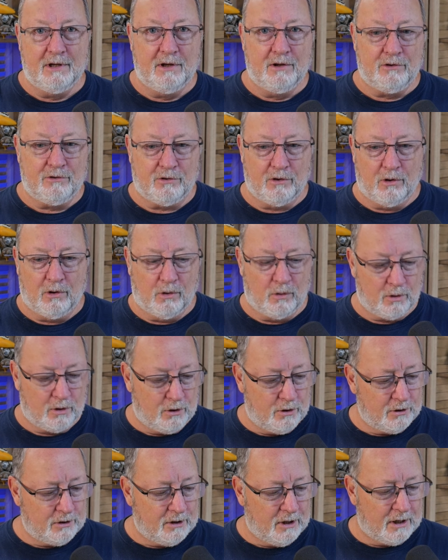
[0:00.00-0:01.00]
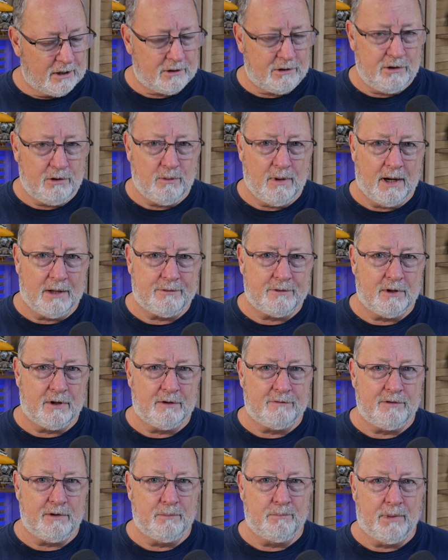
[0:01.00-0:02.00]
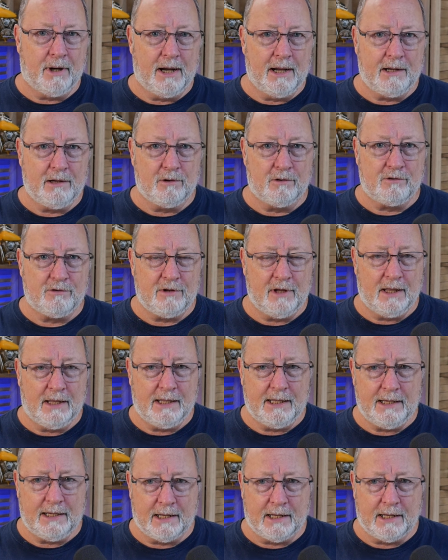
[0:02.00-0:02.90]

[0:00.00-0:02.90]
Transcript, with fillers: So good luck to you out there if you're buying or selling.